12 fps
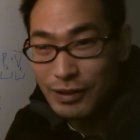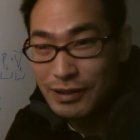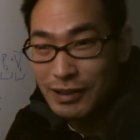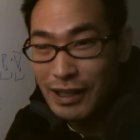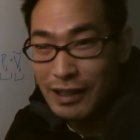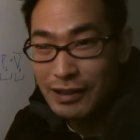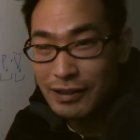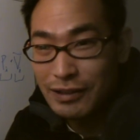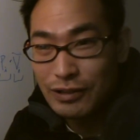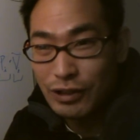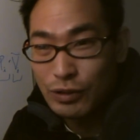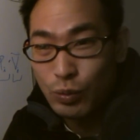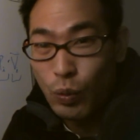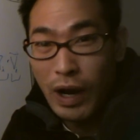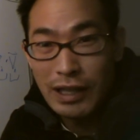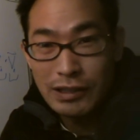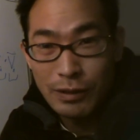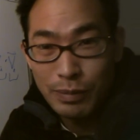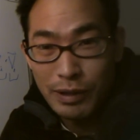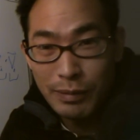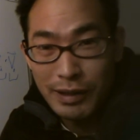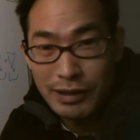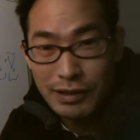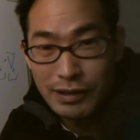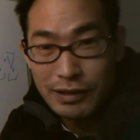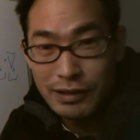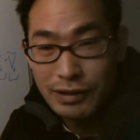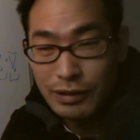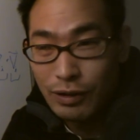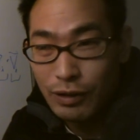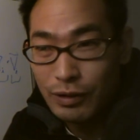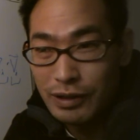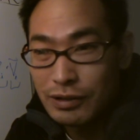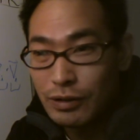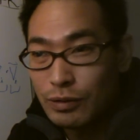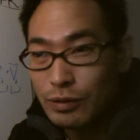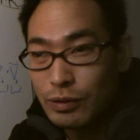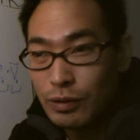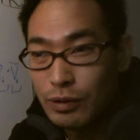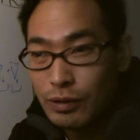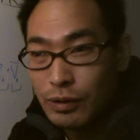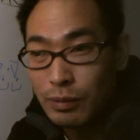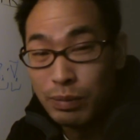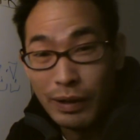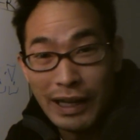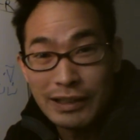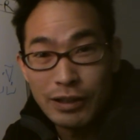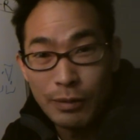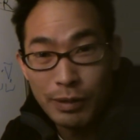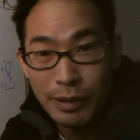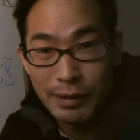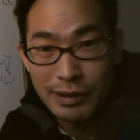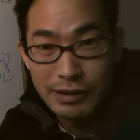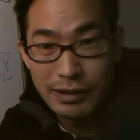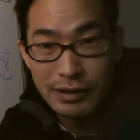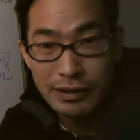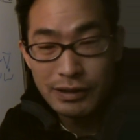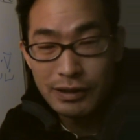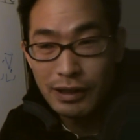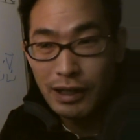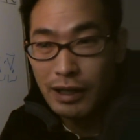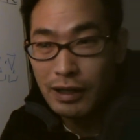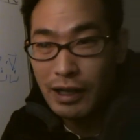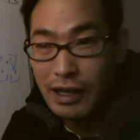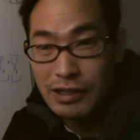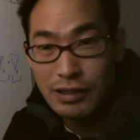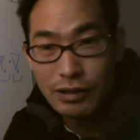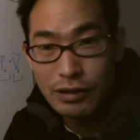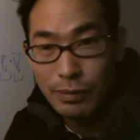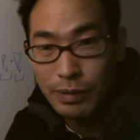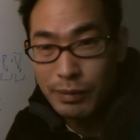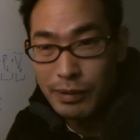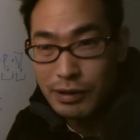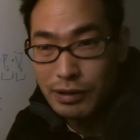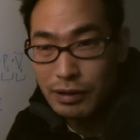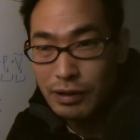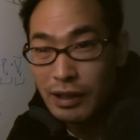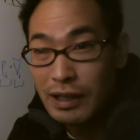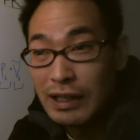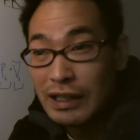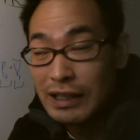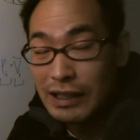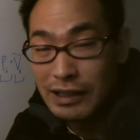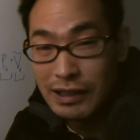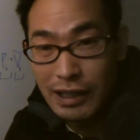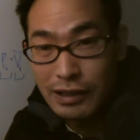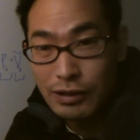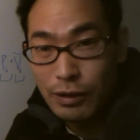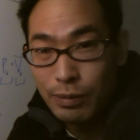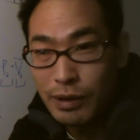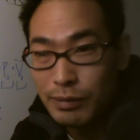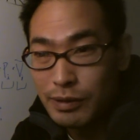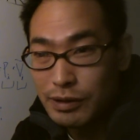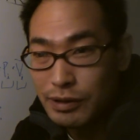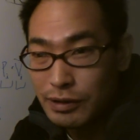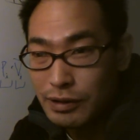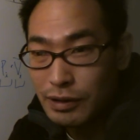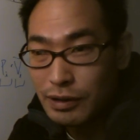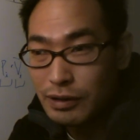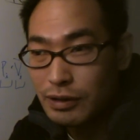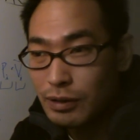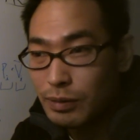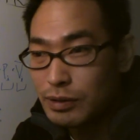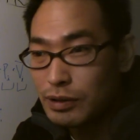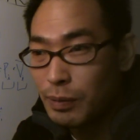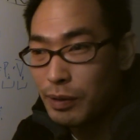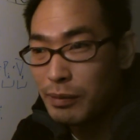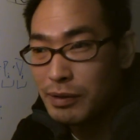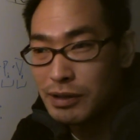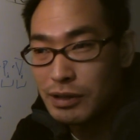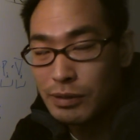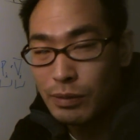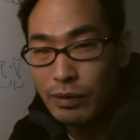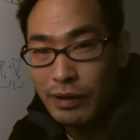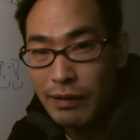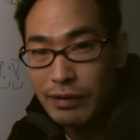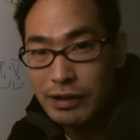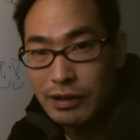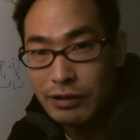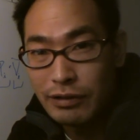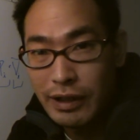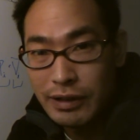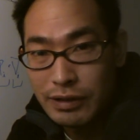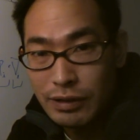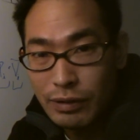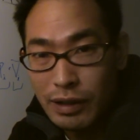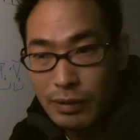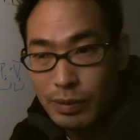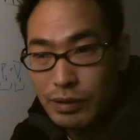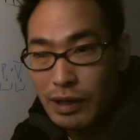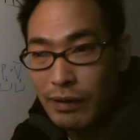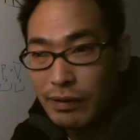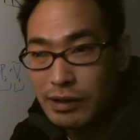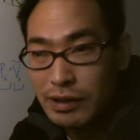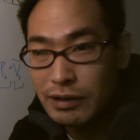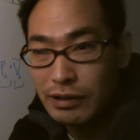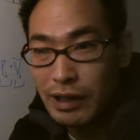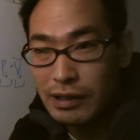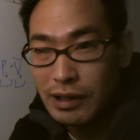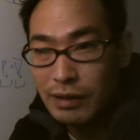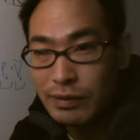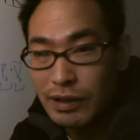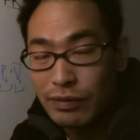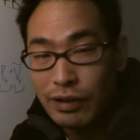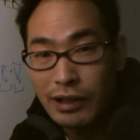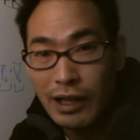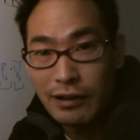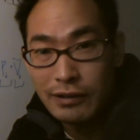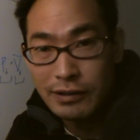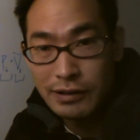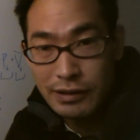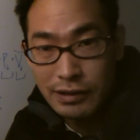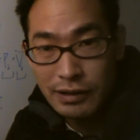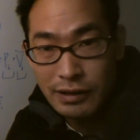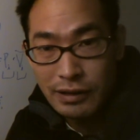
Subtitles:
it's not just white supremacist. No, it's also black supremacist, Asian supremacist, Indian supremacist. It's supremacism of every single race. Okay, because every single race have different talents.